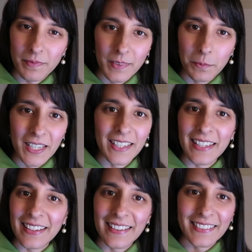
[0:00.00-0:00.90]
the
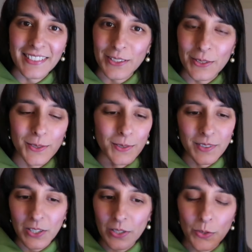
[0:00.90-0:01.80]
beginning
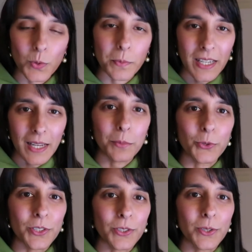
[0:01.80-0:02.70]
to, you will be
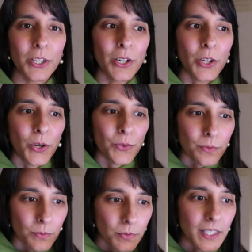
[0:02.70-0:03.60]
able to
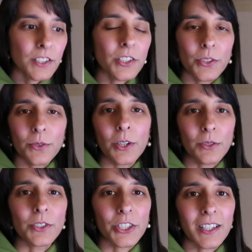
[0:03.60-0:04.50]
read your
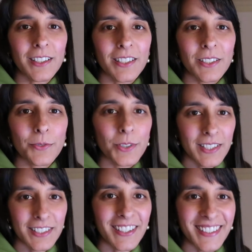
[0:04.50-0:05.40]
own chart for a
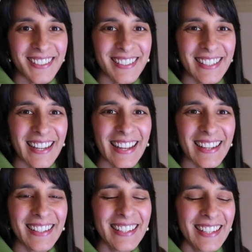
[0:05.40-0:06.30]
start,
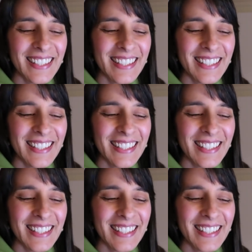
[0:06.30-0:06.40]
okay?